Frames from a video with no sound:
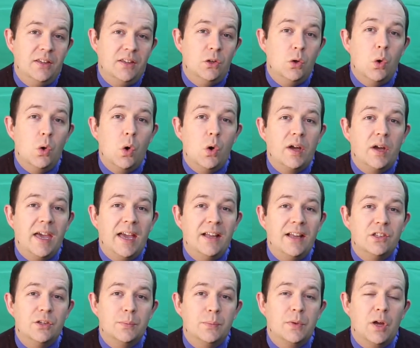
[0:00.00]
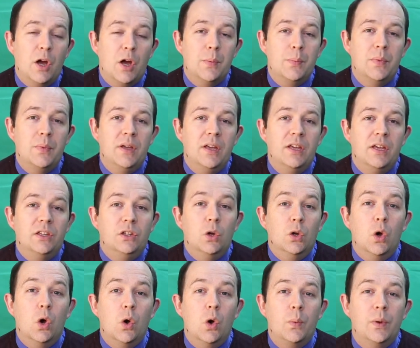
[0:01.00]
Your kingdom come,
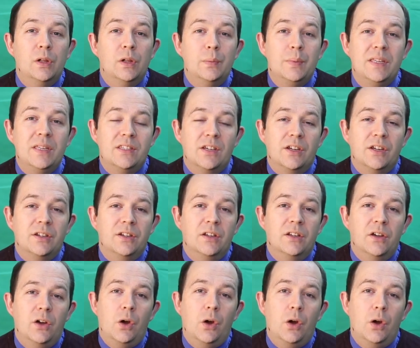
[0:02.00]
your will be done,